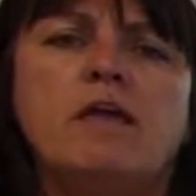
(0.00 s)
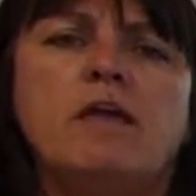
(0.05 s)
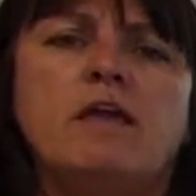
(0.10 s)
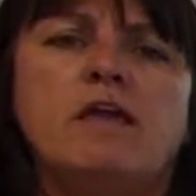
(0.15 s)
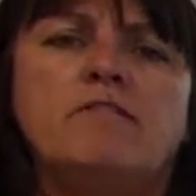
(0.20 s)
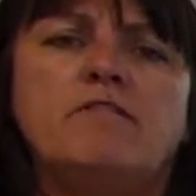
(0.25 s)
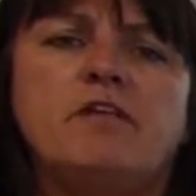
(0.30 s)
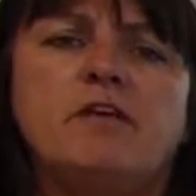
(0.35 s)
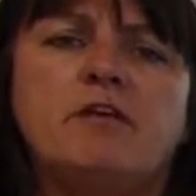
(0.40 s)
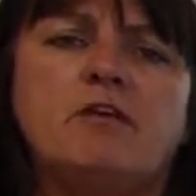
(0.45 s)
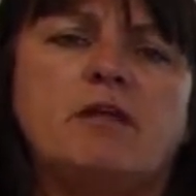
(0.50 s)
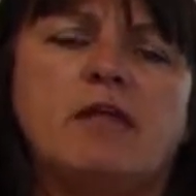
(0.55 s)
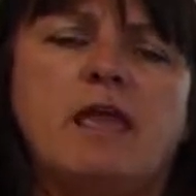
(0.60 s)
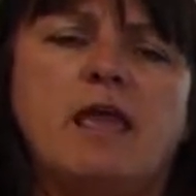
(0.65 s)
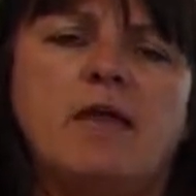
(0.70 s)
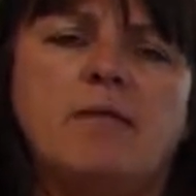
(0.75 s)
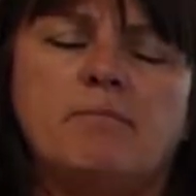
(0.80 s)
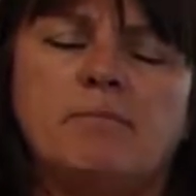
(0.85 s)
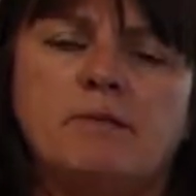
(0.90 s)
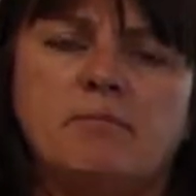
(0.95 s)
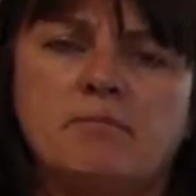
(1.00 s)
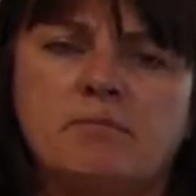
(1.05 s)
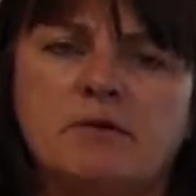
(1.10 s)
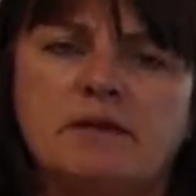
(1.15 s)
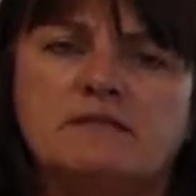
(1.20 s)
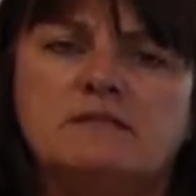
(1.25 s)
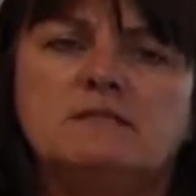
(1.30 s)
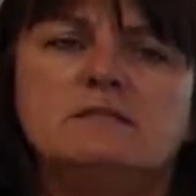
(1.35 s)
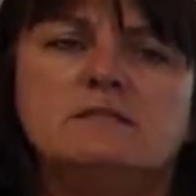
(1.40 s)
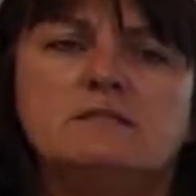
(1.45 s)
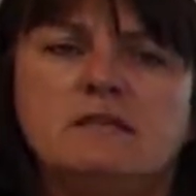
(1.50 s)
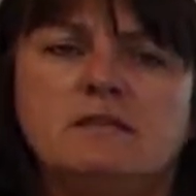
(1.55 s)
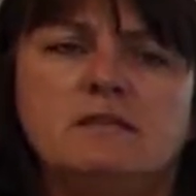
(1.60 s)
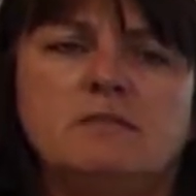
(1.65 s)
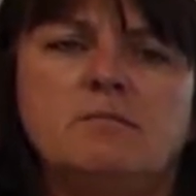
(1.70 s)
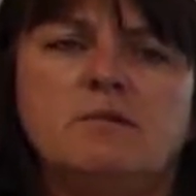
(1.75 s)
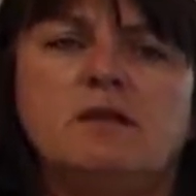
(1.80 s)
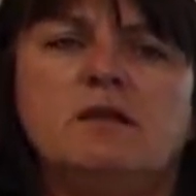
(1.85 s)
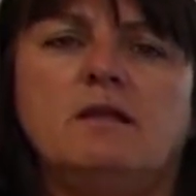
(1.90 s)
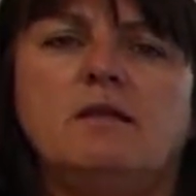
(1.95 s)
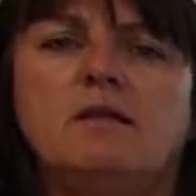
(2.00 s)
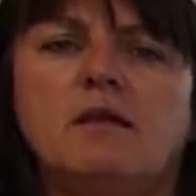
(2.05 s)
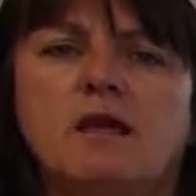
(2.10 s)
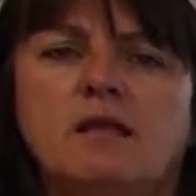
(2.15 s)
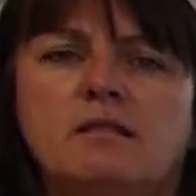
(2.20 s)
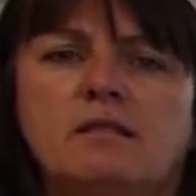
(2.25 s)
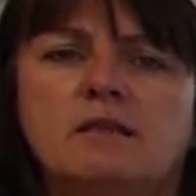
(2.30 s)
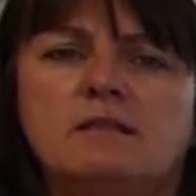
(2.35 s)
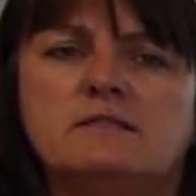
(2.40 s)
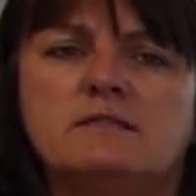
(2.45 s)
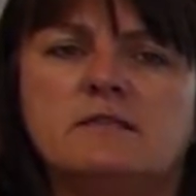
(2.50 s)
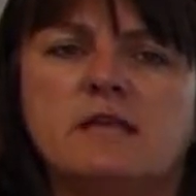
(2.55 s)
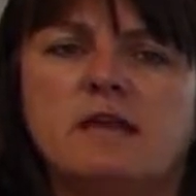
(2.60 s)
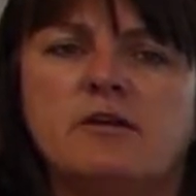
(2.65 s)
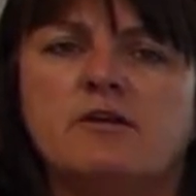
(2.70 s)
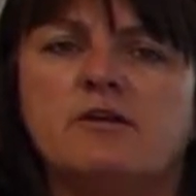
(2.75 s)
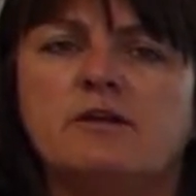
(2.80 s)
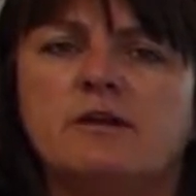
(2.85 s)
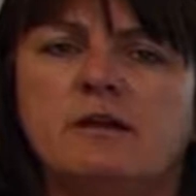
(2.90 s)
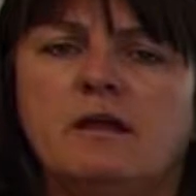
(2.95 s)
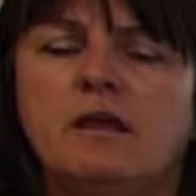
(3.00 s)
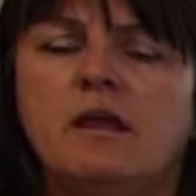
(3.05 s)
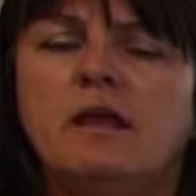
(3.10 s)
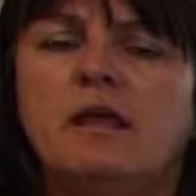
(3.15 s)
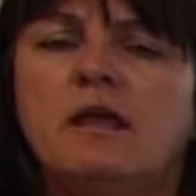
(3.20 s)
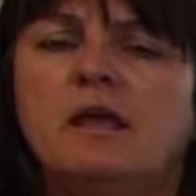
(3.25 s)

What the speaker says: if they can't be present at the meeting, at least they could